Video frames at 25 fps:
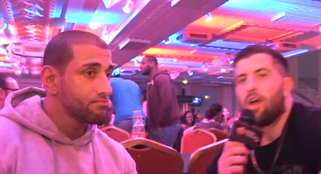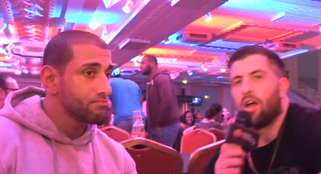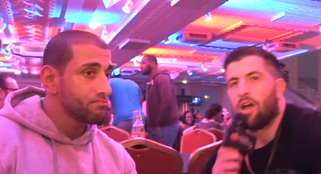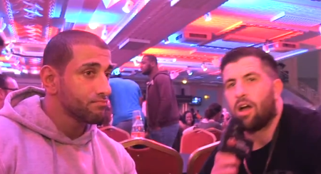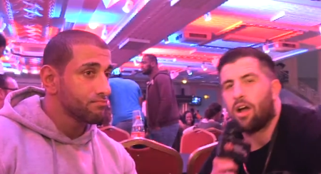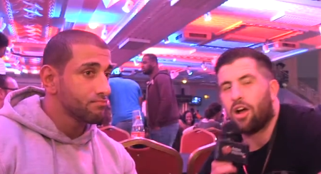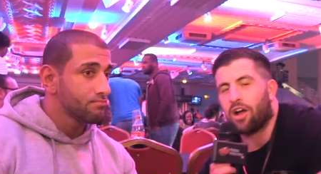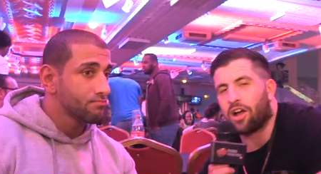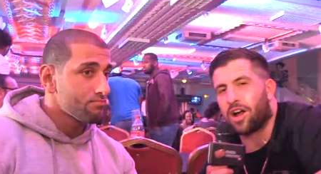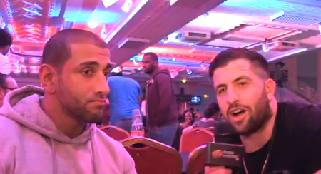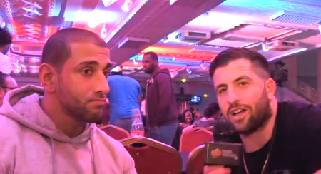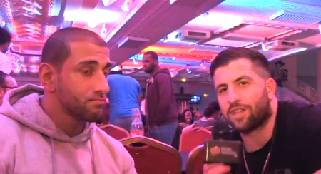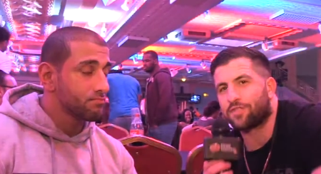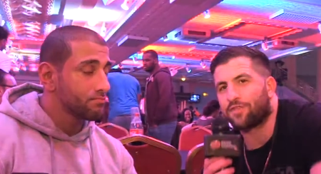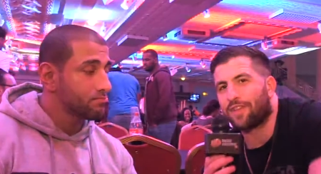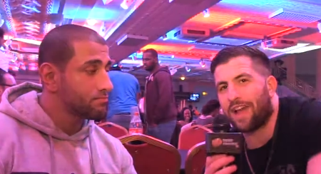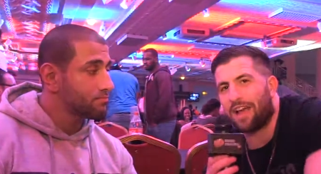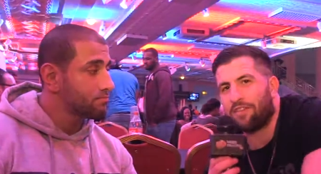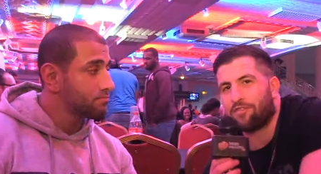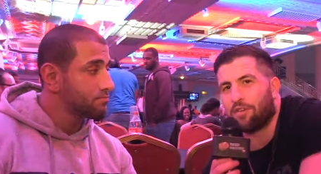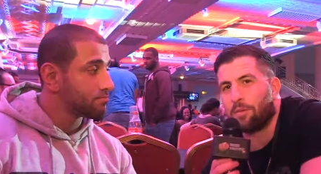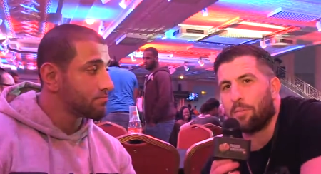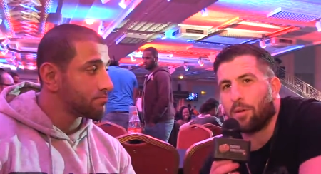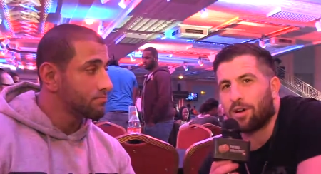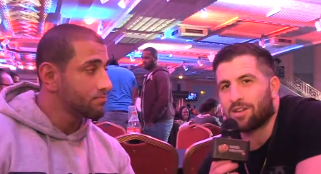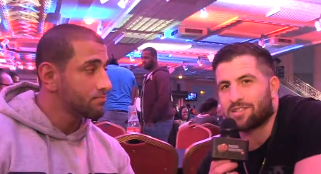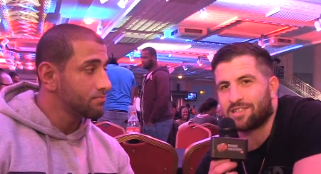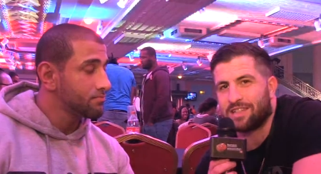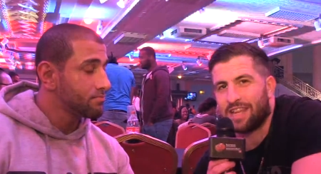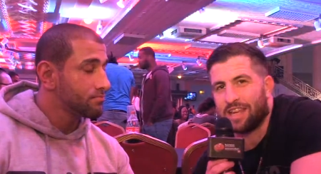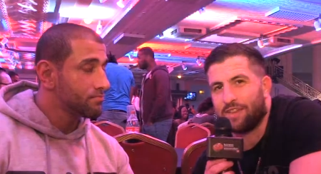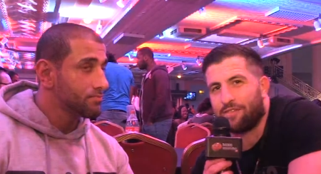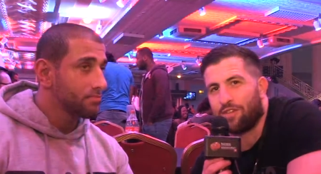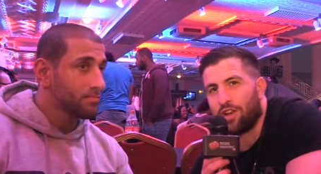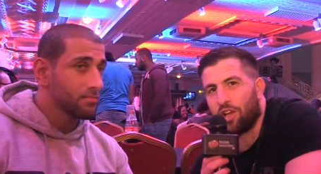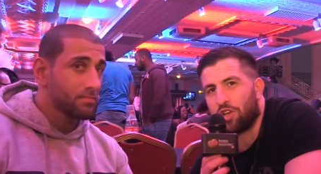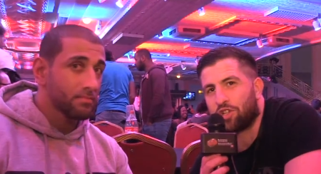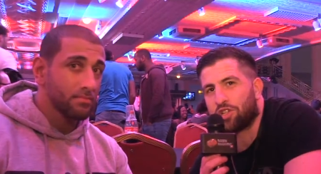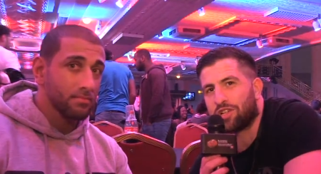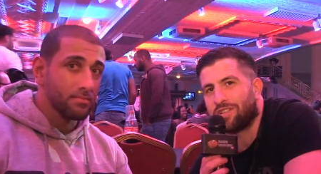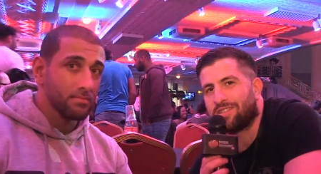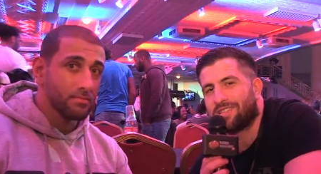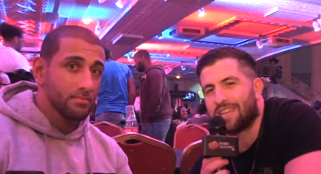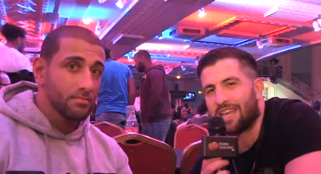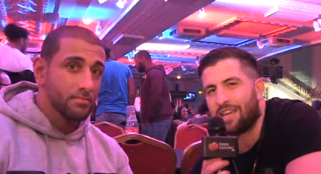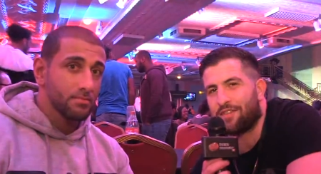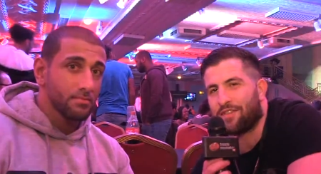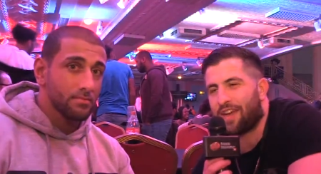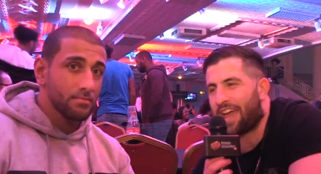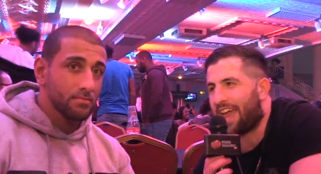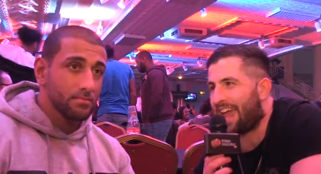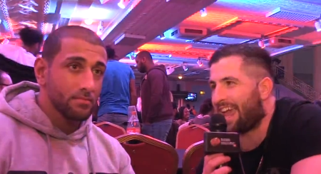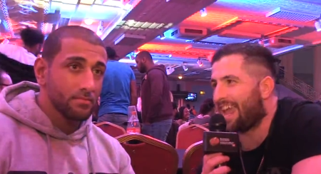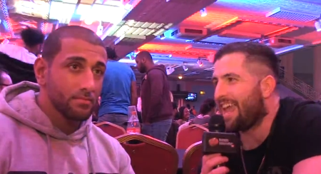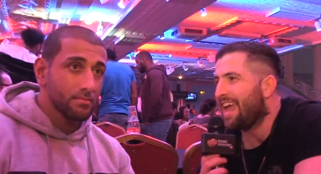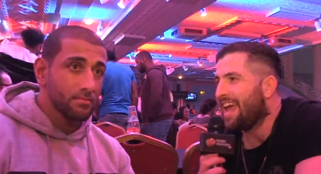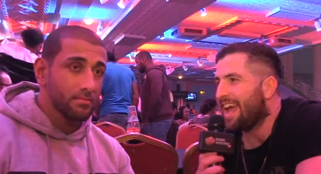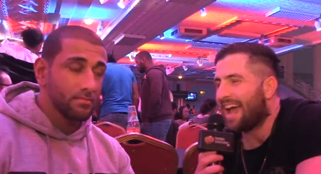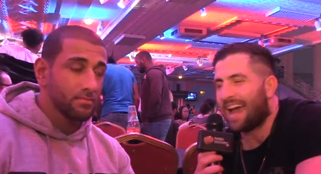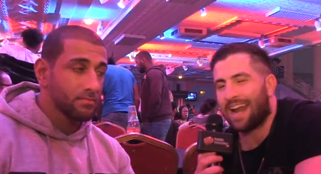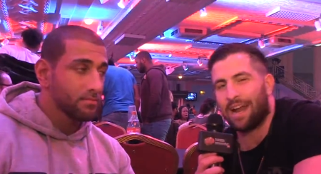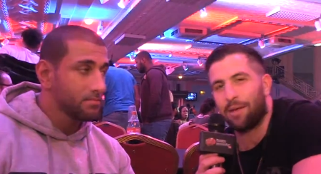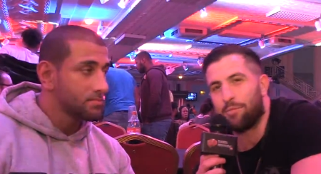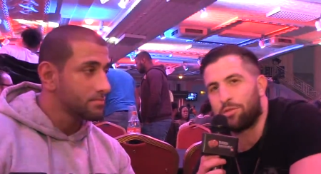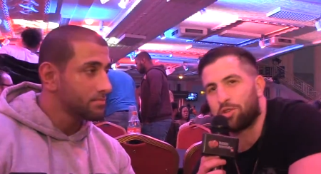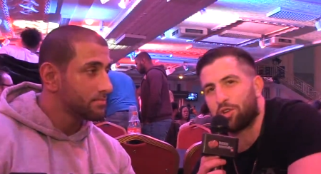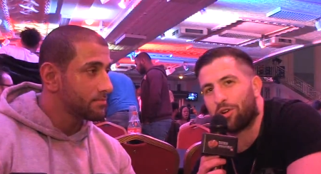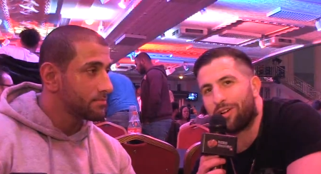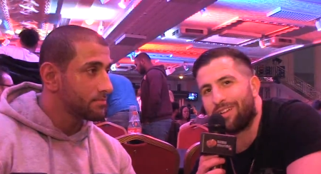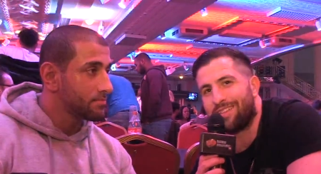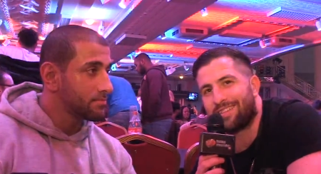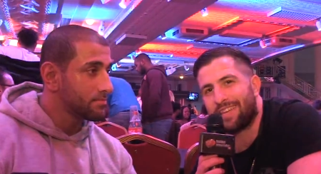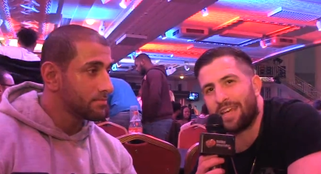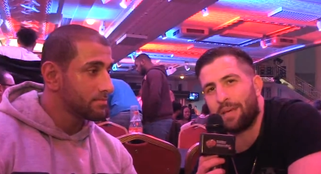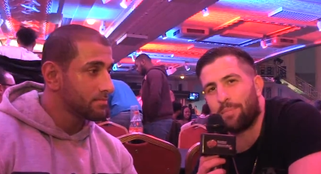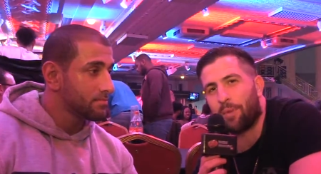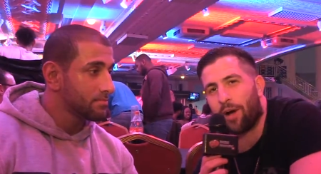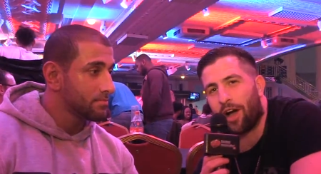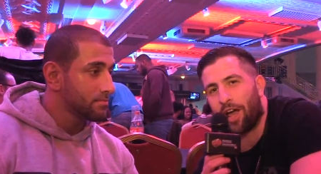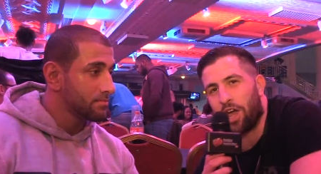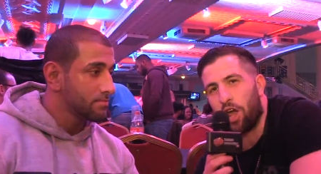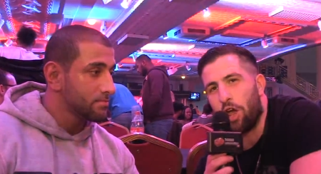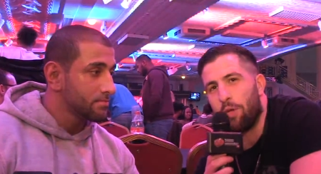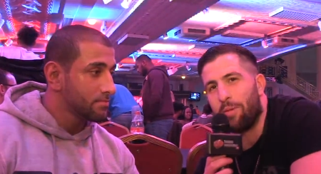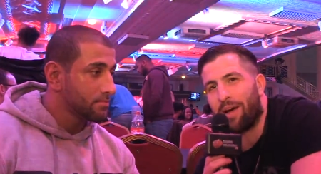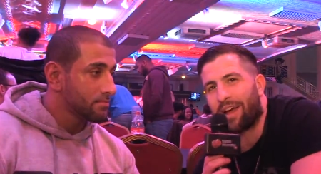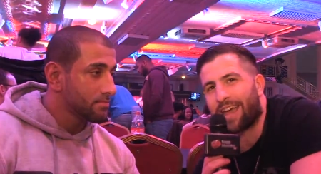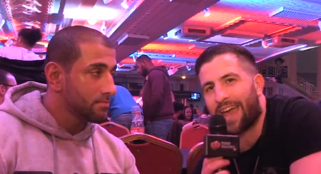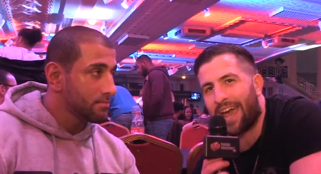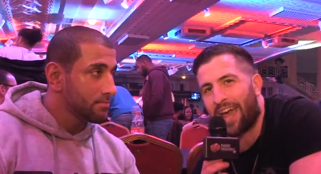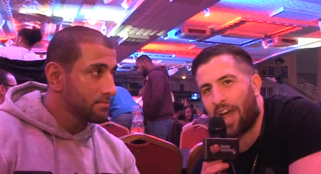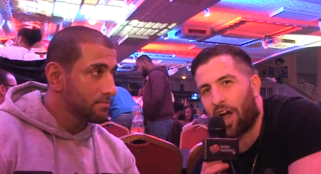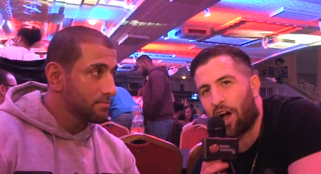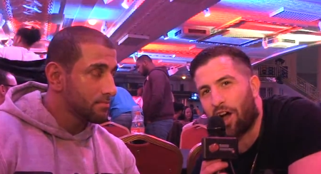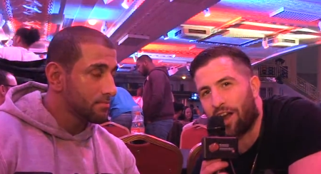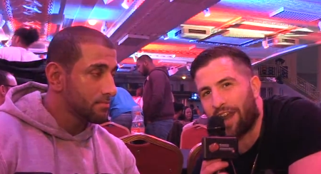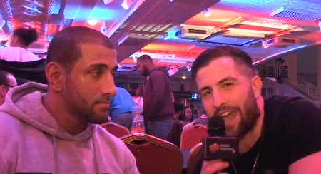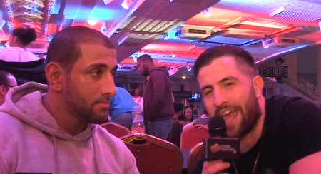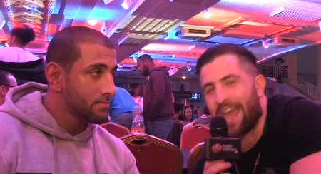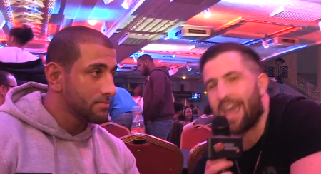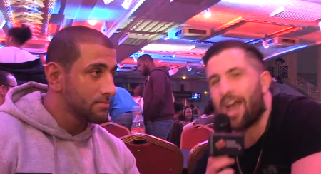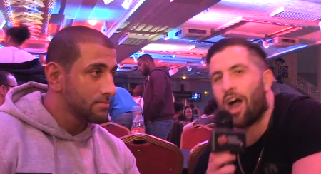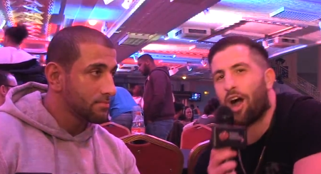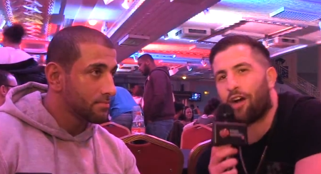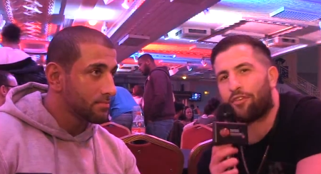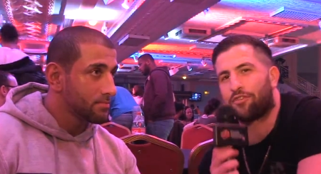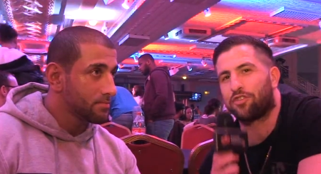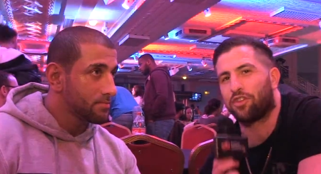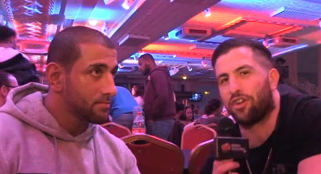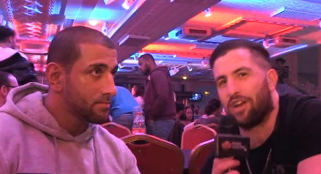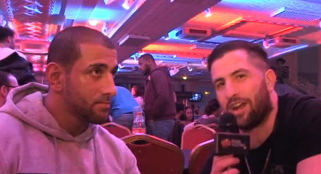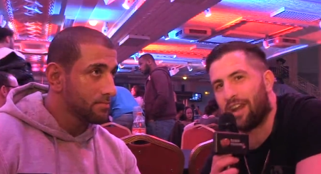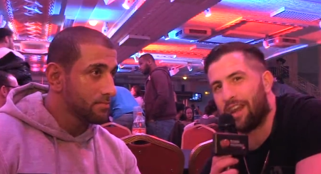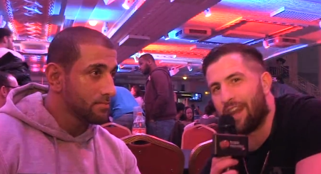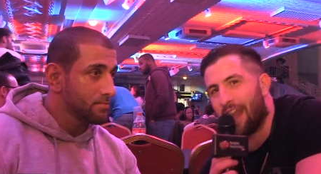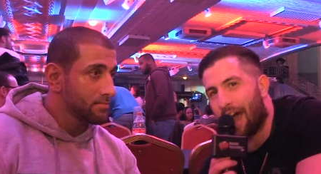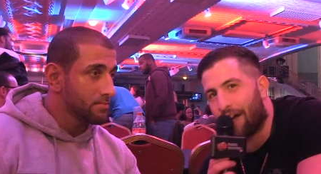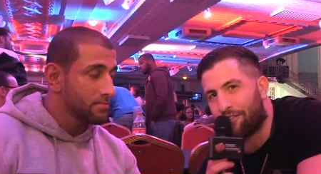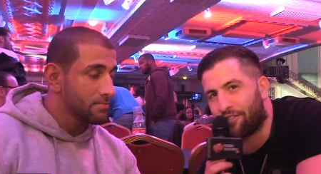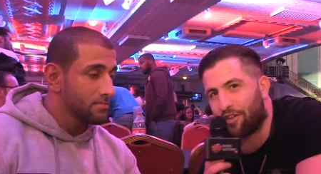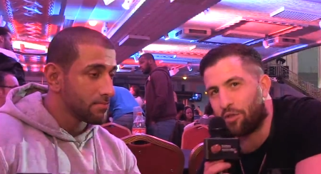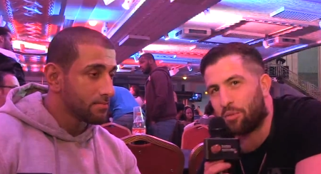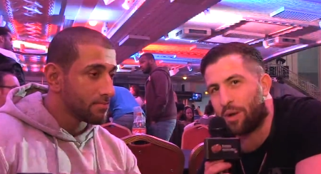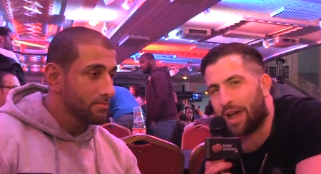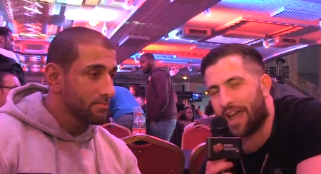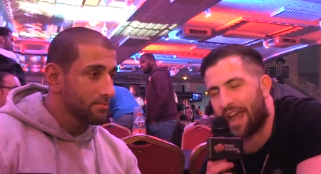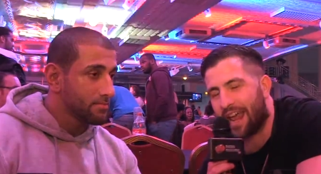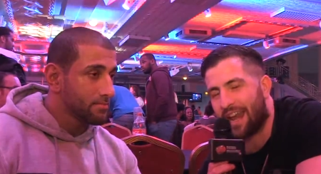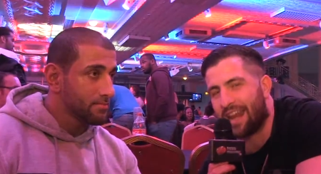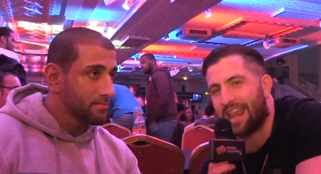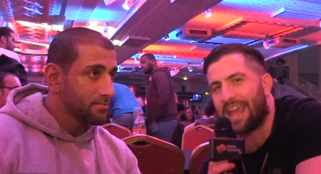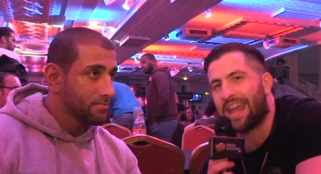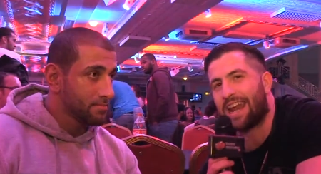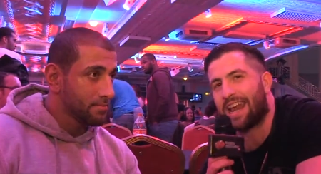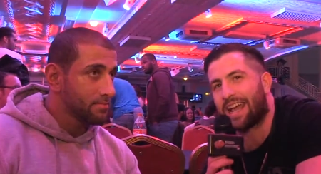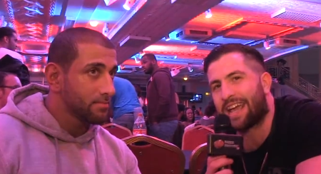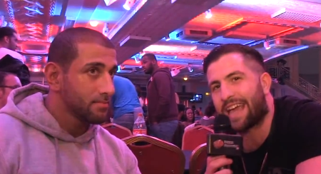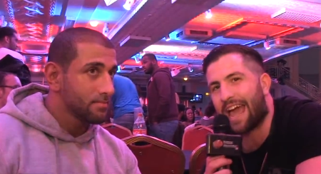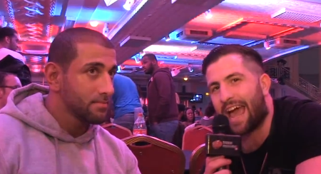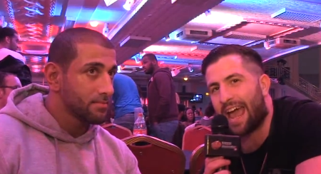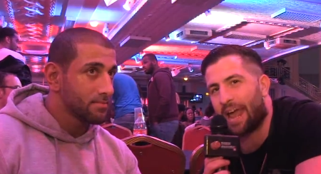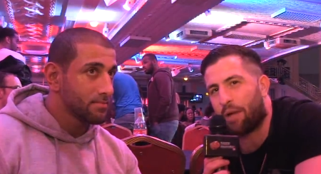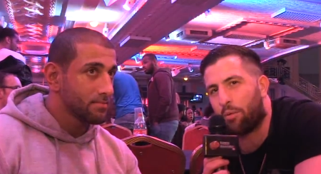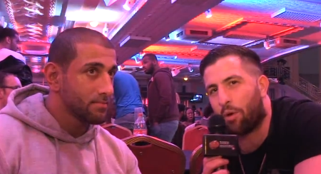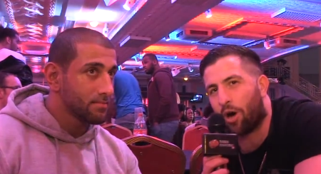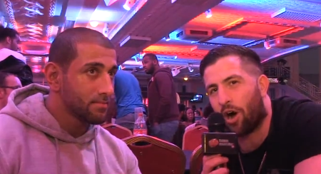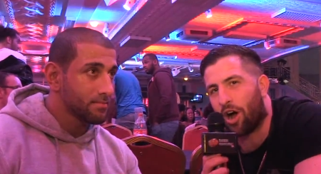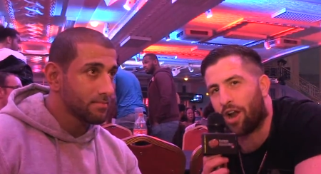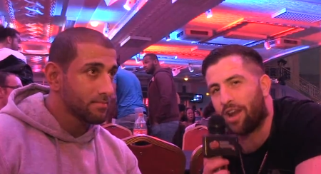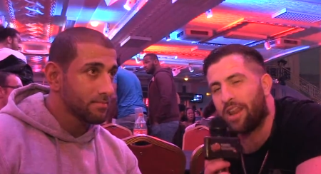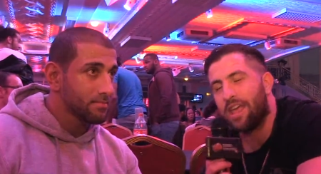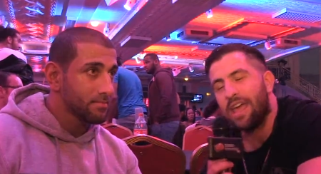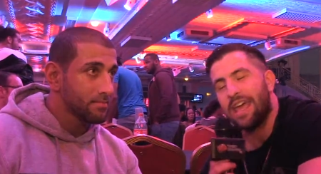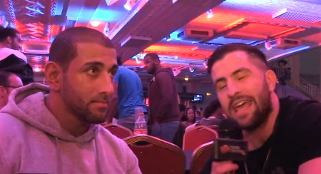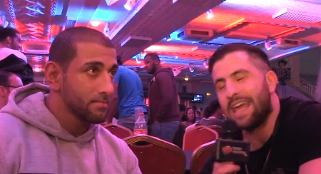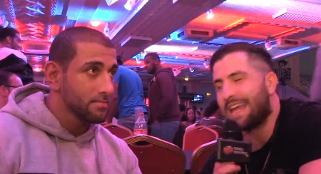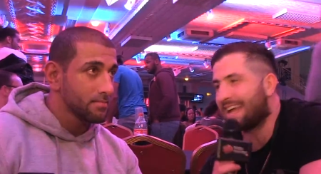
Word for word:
Speaker 1: Alright guys, Flave from Boxing Evolution TV and I'm joined here by Umer Kayani after another win in a K1.